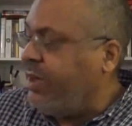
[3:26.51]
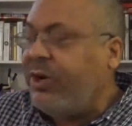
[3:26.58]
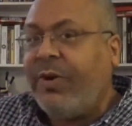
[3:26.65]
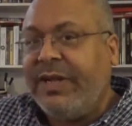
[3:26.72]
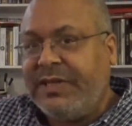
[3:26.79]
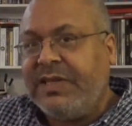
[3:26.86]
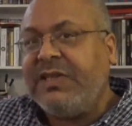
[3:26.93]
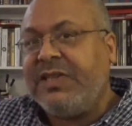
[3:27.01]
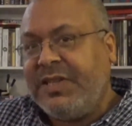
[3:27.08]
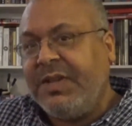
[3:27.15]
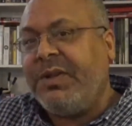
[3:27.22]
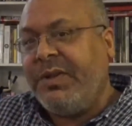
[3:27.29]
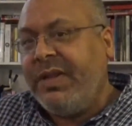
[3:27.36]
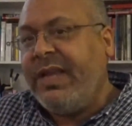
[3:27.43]
but Caress of
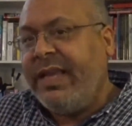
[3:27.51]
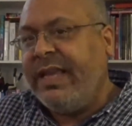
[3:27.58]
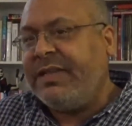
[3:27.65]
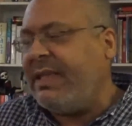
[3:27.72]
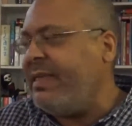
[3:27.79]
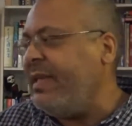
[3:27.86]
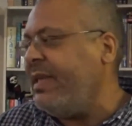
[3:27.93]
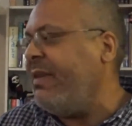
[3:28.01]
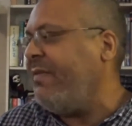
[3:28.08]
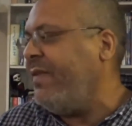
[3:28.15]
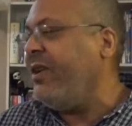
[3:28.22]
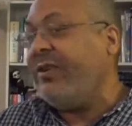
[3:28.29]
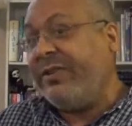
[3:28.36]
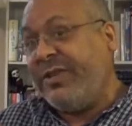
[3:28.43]
Steel is, I think, that
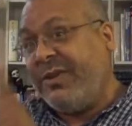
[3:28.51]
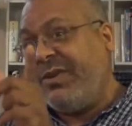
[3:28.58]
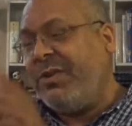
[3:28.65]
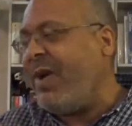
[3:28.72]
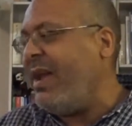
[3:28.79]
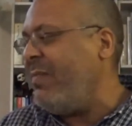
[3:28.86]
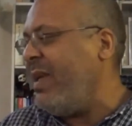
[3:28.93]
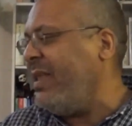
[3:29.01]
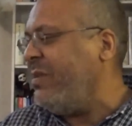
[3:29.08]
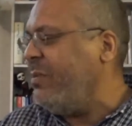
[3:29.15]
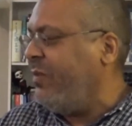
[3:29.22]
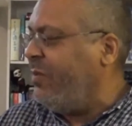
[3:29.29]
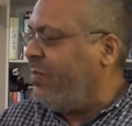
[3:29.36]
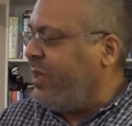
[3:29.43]
figure. So you're right about the
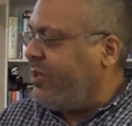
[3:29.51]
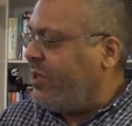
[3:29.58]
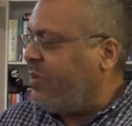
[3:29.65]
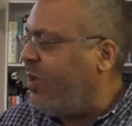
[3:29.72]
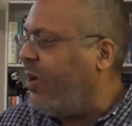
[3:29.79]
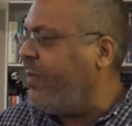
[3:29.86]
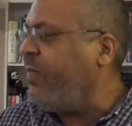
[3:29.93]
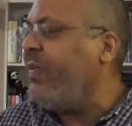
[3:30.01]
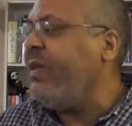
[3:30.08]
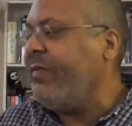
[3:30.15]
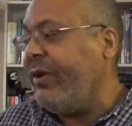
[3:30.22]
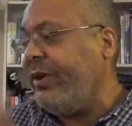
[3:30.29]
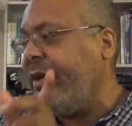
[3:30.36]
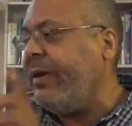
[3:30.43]
moving pictures part.
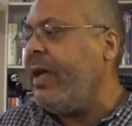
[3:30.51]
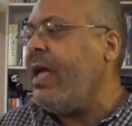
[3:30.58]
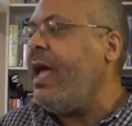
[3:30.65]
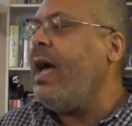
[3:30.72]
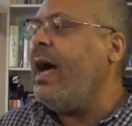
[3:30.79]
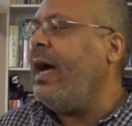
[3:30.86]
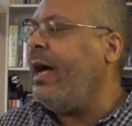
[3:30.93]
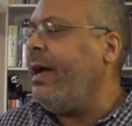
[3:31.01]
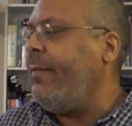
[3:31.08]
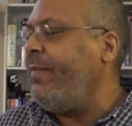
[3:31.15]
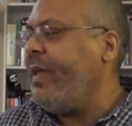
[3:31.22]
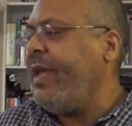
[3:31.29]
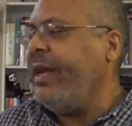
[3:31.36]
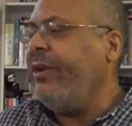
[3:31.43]
Very good. And
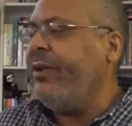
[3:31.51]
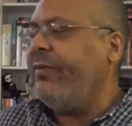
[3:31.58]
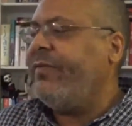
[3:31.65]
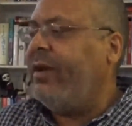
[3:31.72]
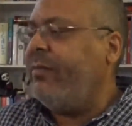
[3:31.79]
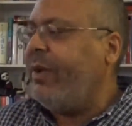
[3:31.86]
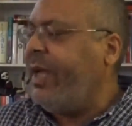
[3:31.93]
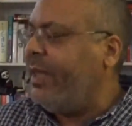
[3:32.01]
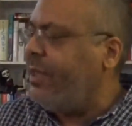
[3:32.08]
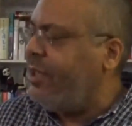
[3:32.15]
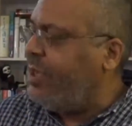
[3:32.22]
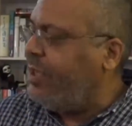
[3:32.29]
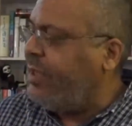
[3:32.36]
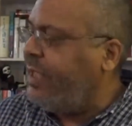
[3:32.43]
then in the front, we got the
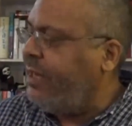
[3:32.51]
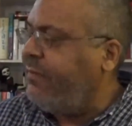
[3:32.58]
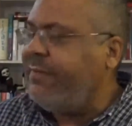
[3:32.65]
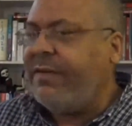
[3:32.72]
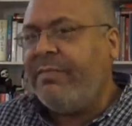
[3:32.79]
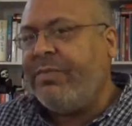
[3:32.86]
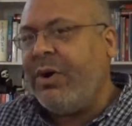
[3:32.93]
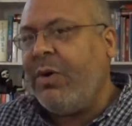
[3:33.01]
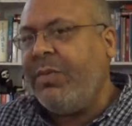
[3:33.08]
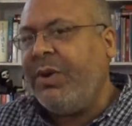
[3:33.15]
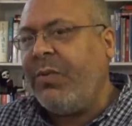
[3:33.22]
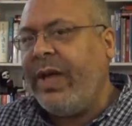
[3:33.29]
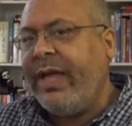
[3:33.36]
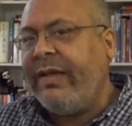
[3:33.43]
young lady from
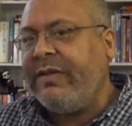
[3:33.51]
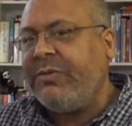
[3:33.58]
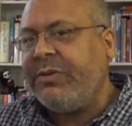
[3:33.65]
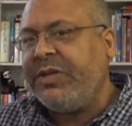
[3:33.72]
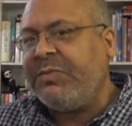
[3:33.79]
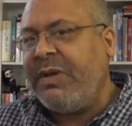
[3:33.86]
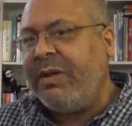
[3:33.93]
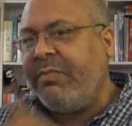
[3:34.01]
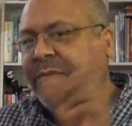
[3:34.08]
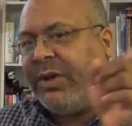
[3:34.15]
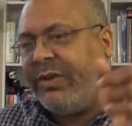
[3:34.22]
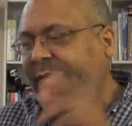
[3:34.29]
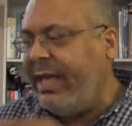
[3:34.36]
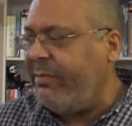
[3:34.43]
Permanent Waves, which is my
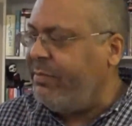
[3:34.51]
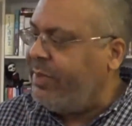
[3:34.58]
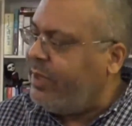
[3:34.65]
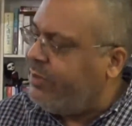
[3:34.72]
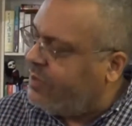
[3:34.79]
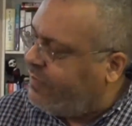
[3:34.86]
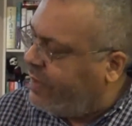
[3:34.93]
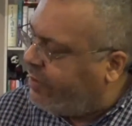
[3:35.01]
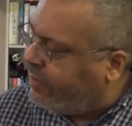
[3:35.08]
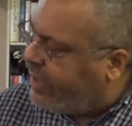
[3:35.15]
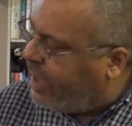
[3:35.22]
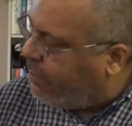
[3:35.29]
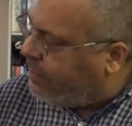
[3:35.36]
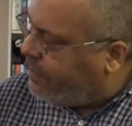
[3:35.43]
brother Adam Bee's favorite
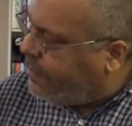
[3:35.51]
album.